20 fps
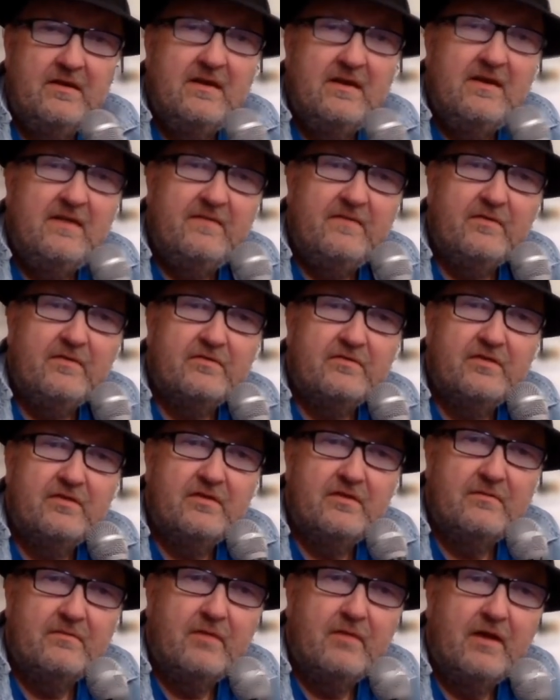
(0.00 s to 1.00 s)
if not turn
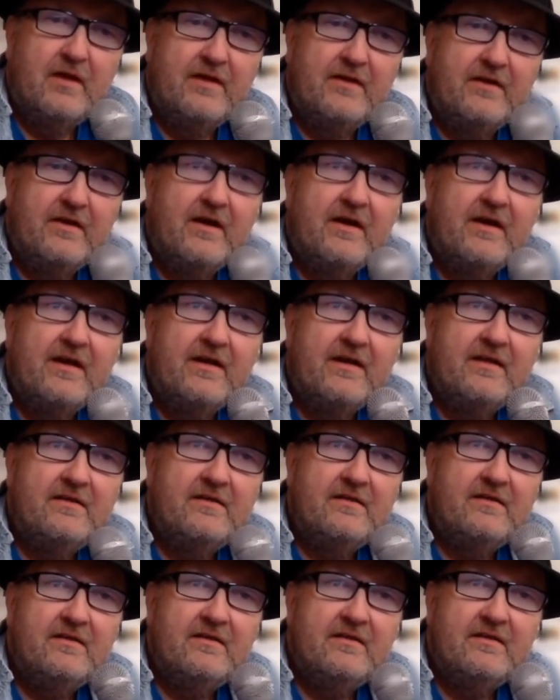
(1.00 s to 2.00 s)
a blind eye,
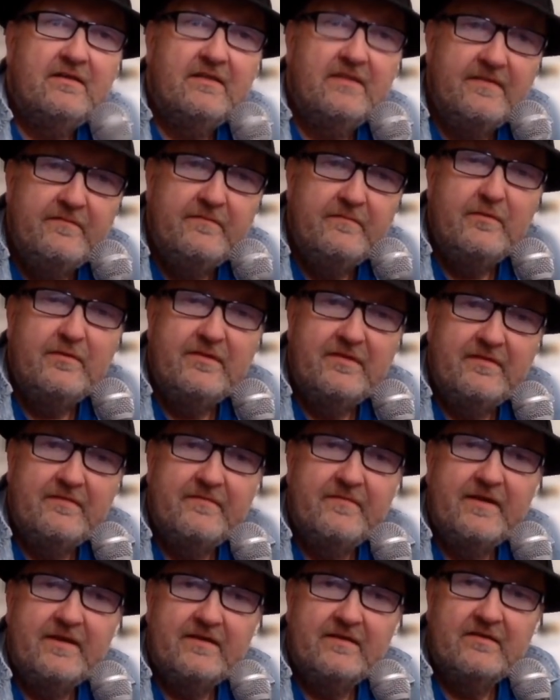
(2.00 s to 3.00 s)
live with the
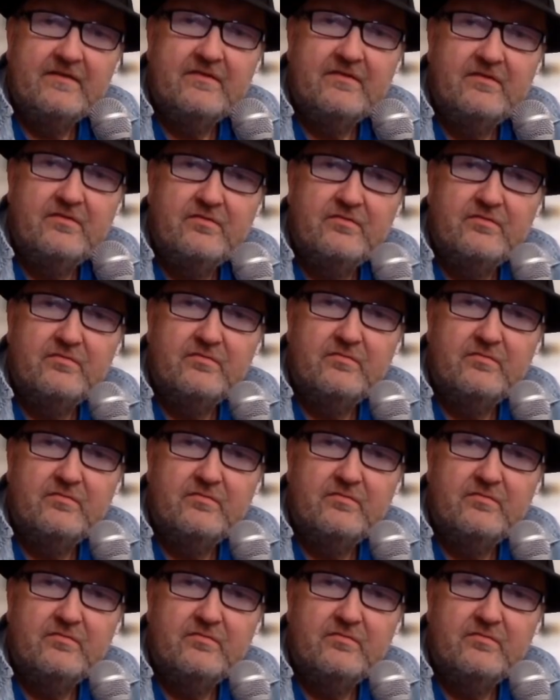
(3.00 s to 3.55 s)
fact that your